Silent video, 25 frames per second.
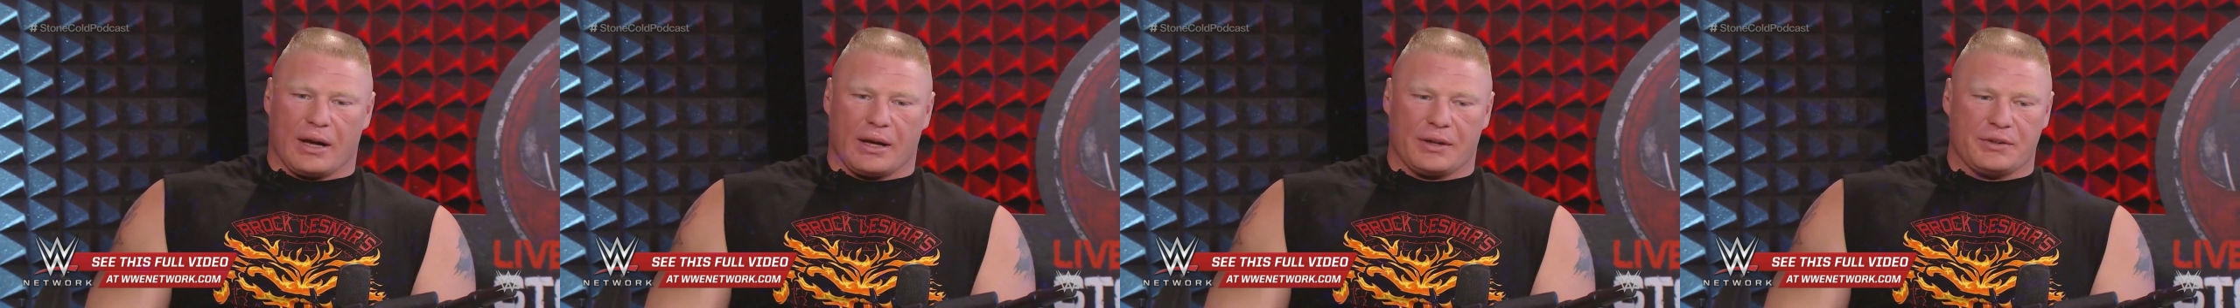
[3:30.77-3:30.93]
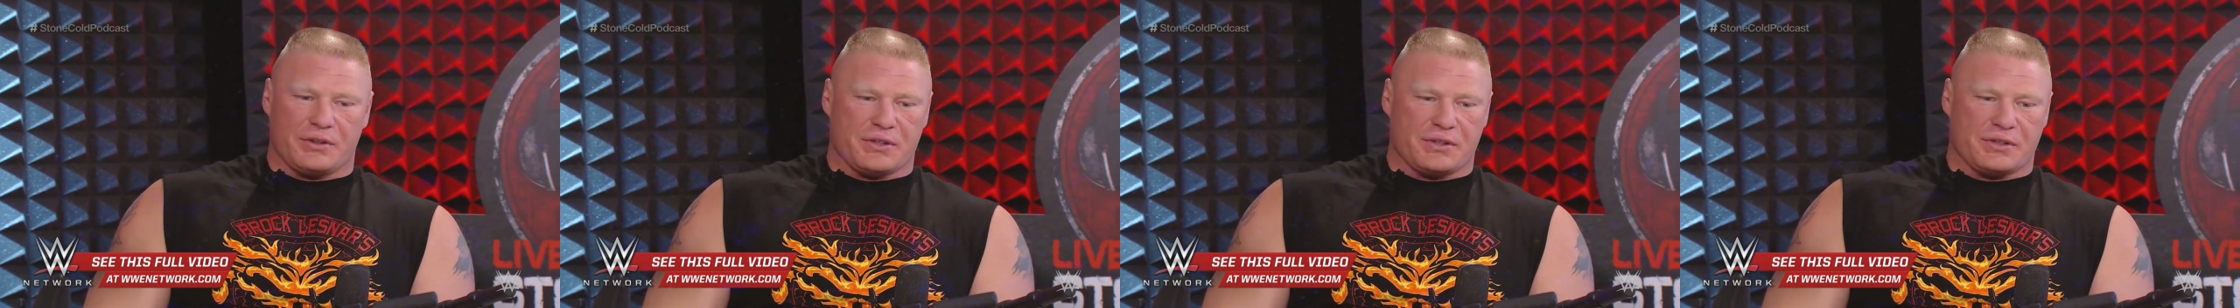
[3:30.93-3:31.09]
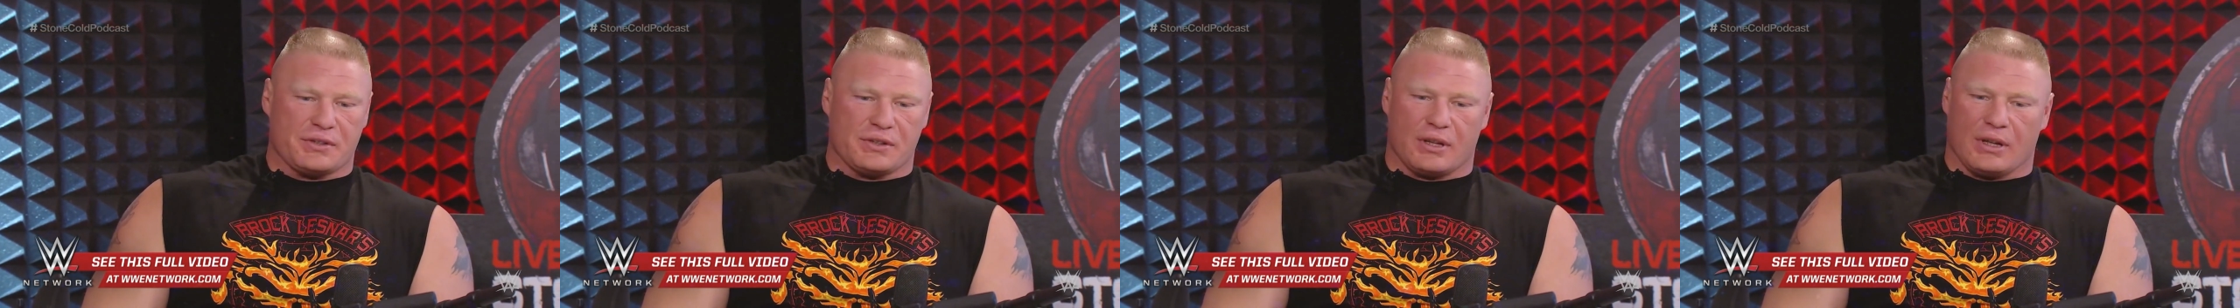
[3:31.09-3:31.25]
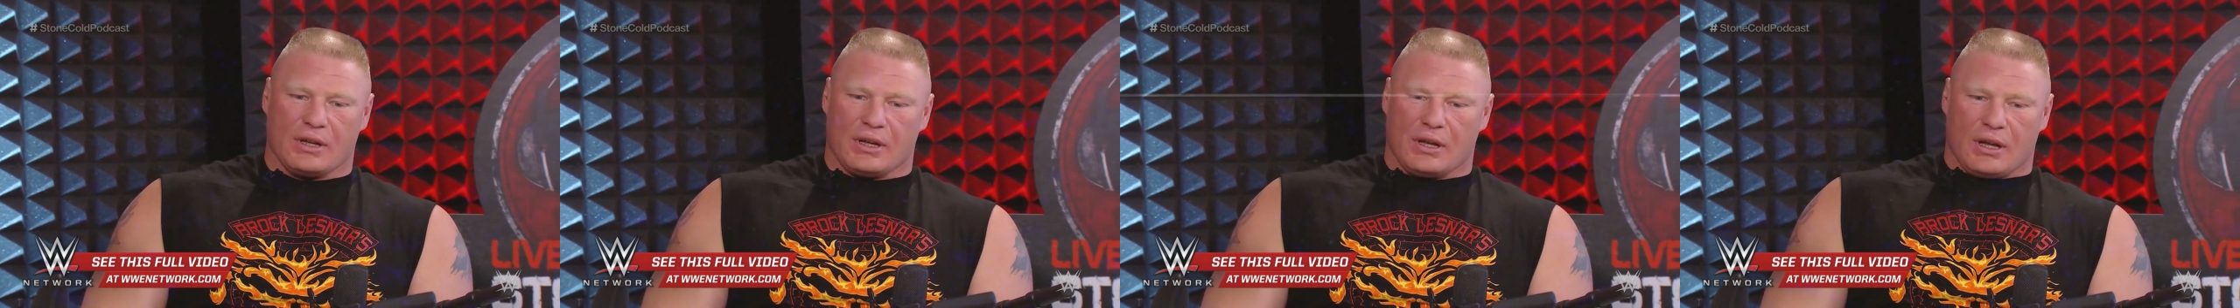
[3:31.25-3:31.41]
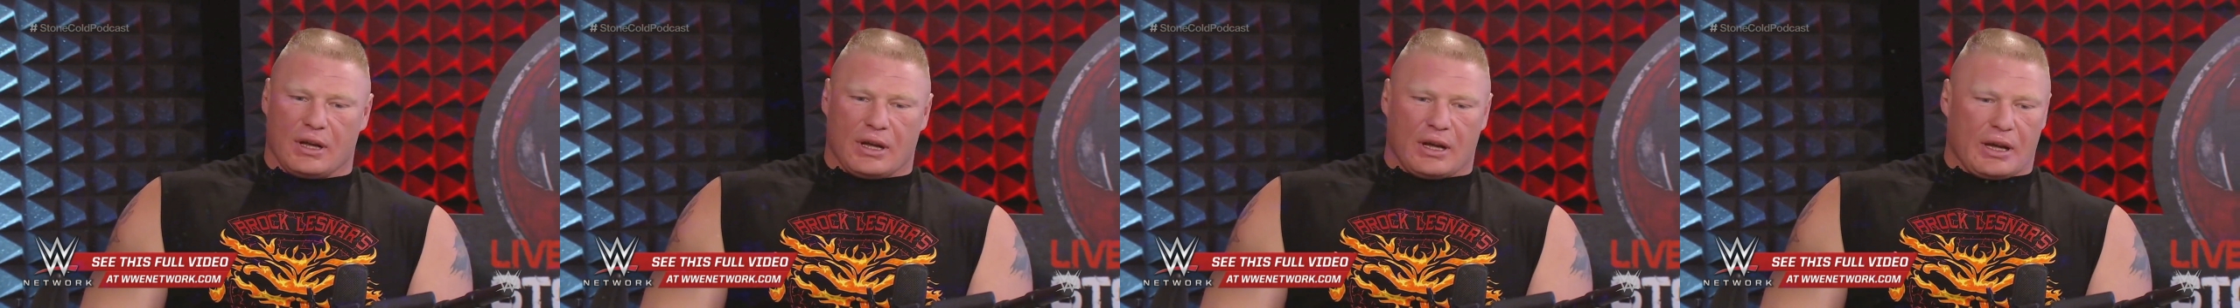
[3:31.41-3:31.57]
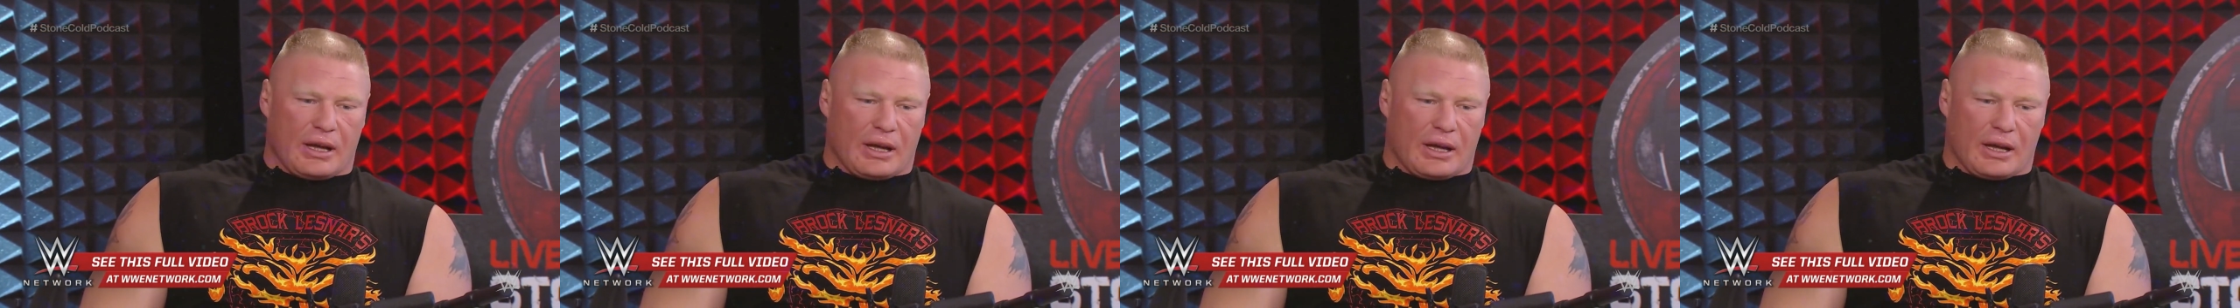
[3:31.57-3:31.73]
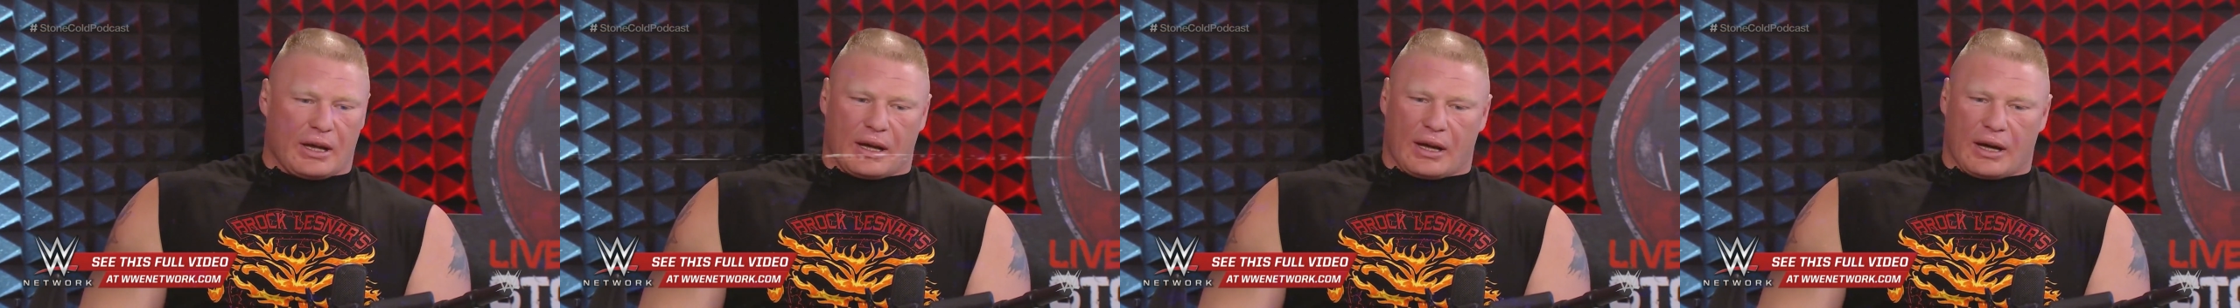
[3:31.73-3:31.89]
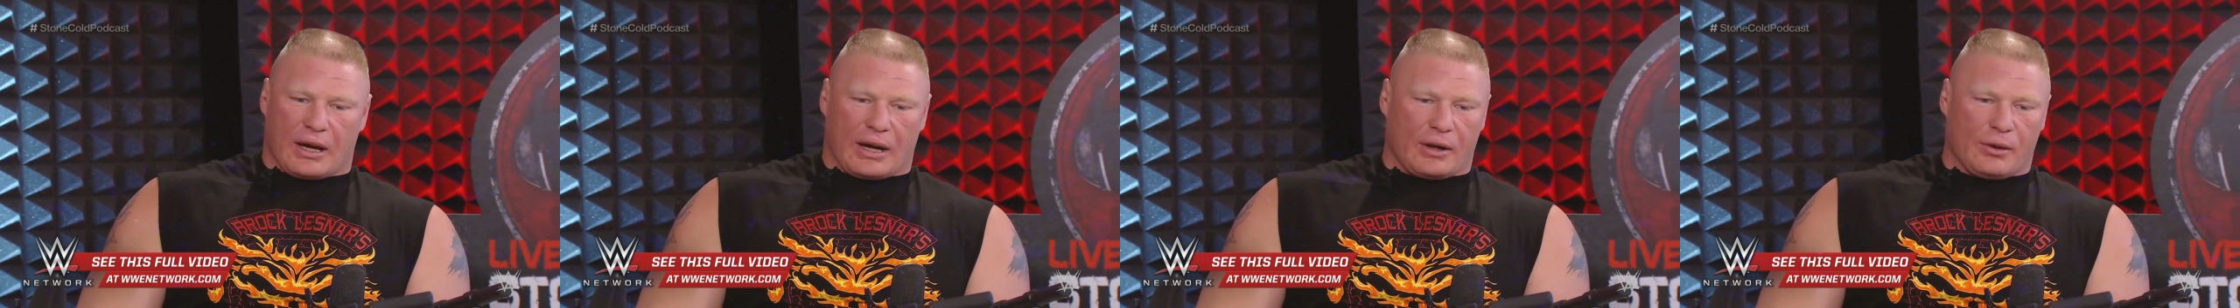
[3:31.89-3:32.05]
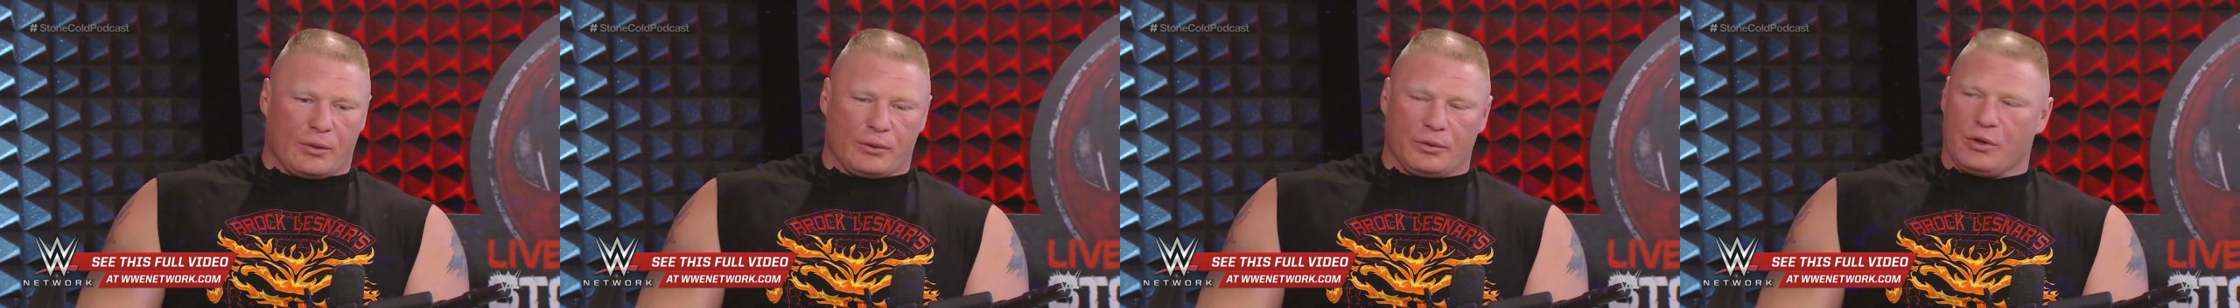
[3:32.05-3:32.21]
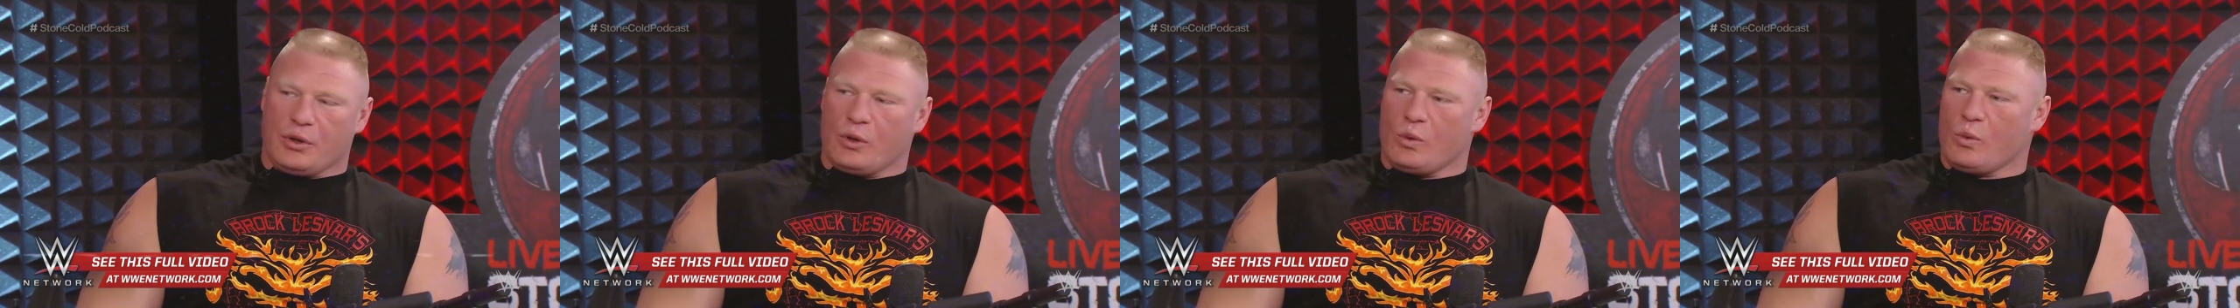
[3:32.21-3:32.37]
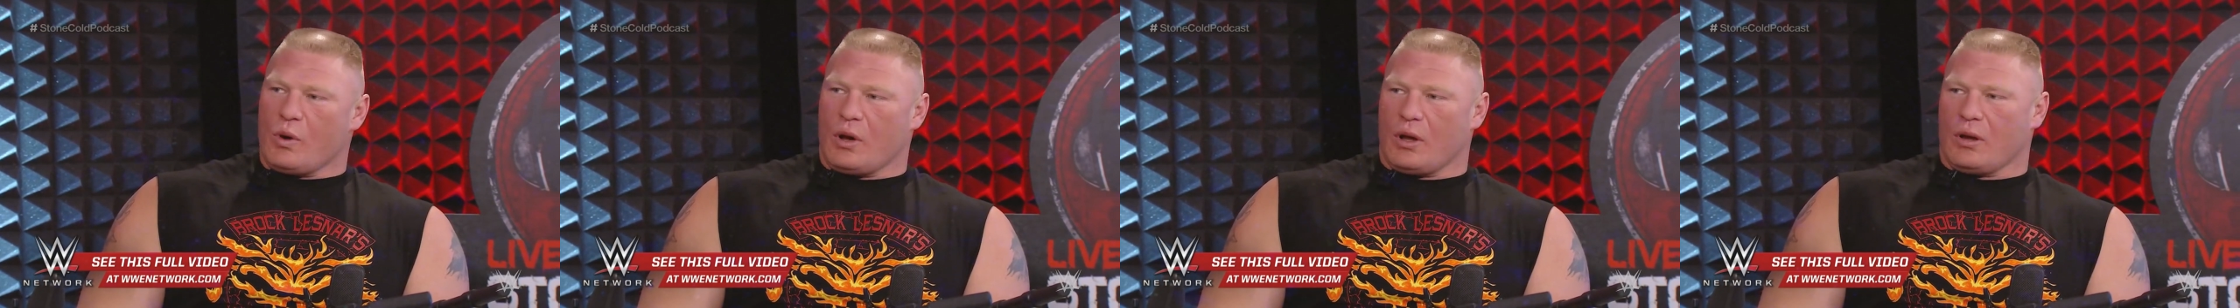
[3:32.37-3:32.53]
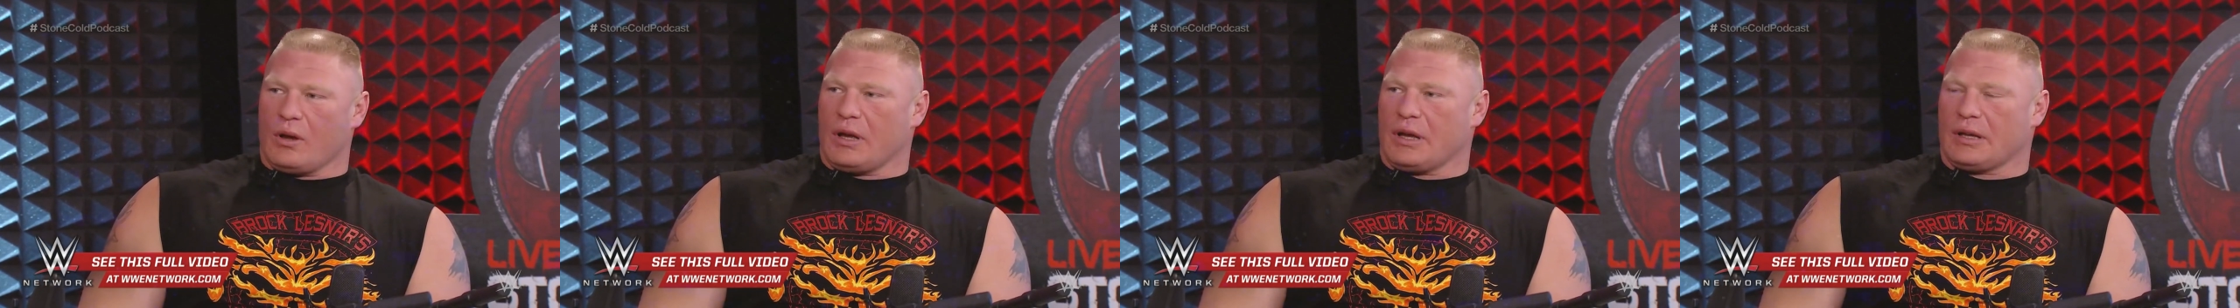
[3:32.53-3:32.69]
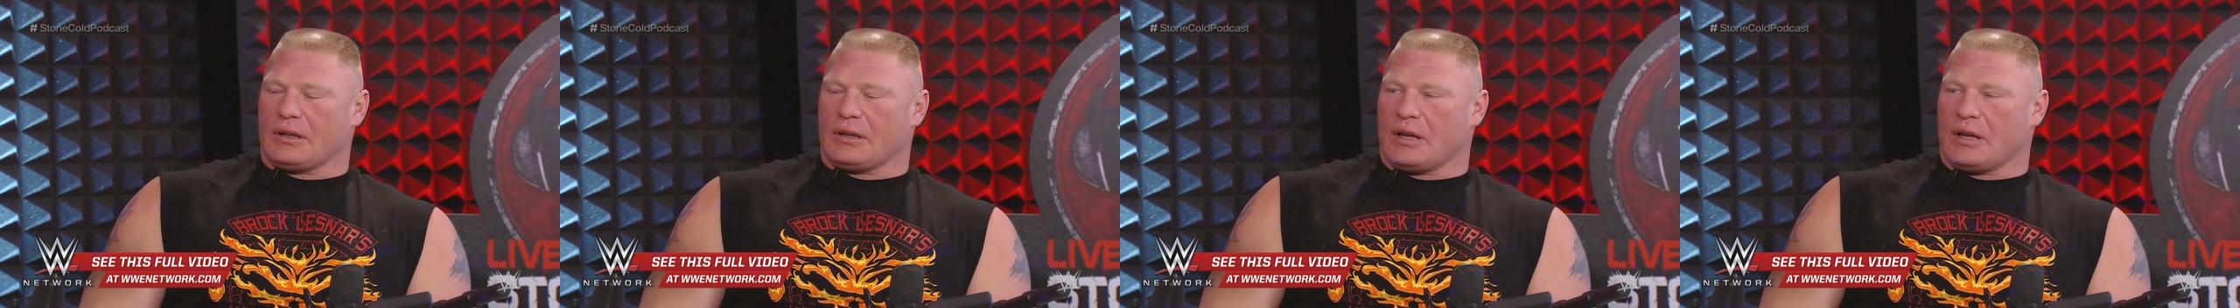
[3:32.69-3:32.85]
strength and size alone, and not developed